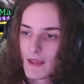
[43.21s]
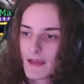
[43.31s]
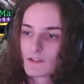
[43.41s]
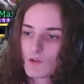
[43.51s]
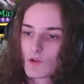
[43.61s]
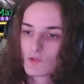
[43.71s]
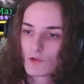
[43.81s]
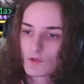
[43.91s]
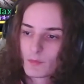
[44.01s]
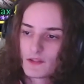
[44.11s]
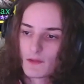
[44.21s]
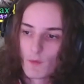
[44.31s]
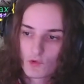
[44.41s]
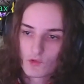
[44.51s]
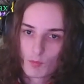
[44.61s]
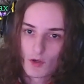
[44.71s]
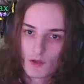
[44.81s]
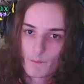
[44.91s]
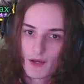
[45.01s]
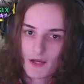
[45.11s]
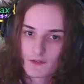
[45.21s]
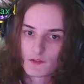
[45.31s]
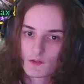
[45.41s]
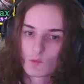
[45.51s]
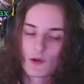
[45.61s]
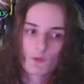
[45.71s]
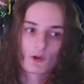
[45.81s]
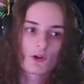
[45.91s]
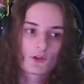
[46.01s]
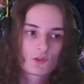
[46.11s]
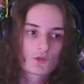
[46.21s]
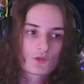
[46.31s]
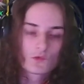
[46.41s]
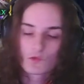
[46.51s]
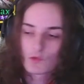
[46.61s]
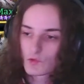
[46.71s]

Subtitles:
And it's also going to be the most important part in why we're going to choose